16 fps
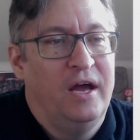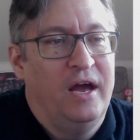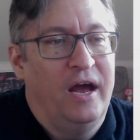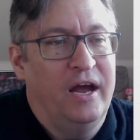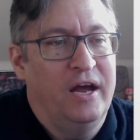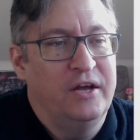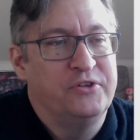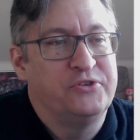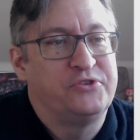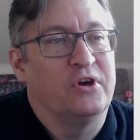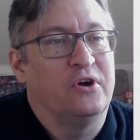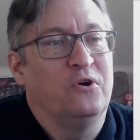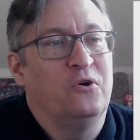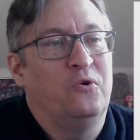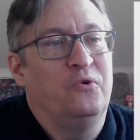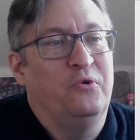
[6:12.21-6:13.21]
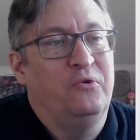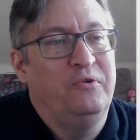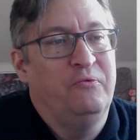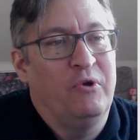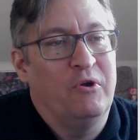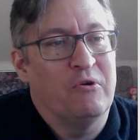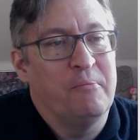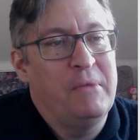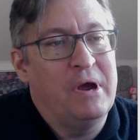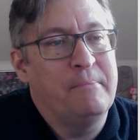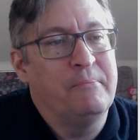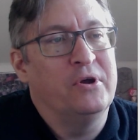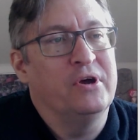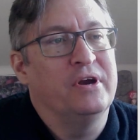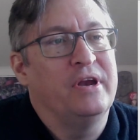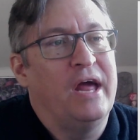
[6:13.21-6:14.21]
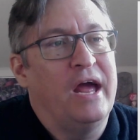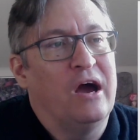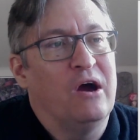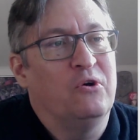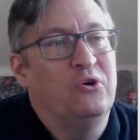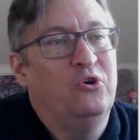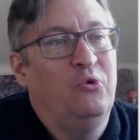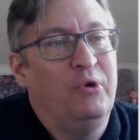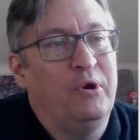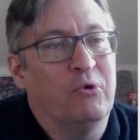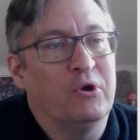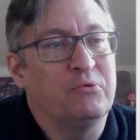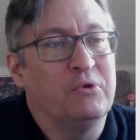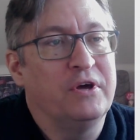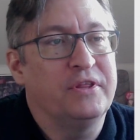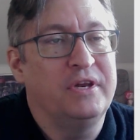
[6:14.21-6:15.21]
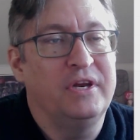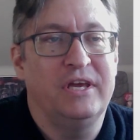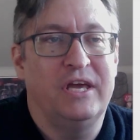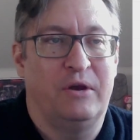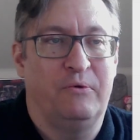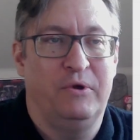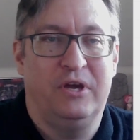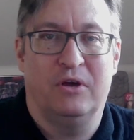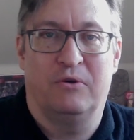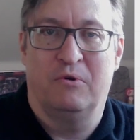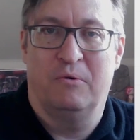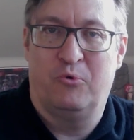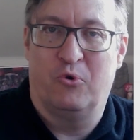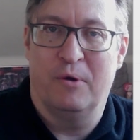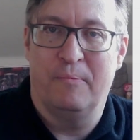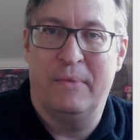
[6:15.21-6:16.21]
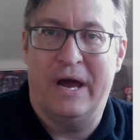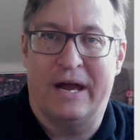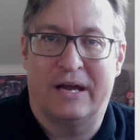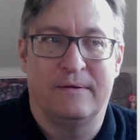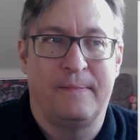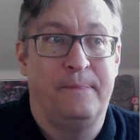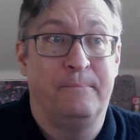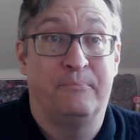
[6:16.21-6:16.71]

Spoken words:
And so we remember now who we worked with, and again we can report back.